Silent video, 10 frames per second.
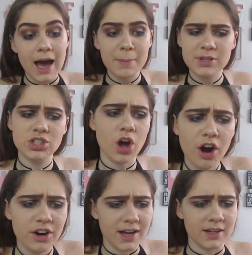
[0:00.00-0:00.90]

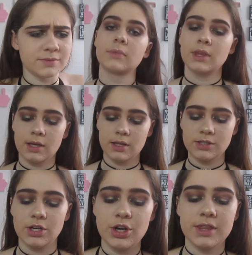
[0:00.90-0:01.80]
mascara.
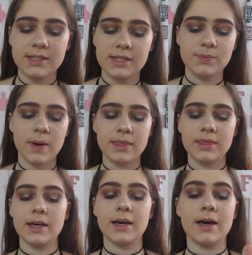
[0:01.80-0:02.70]
So this is
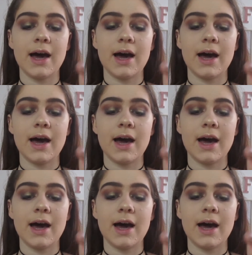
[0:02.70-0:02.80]
what the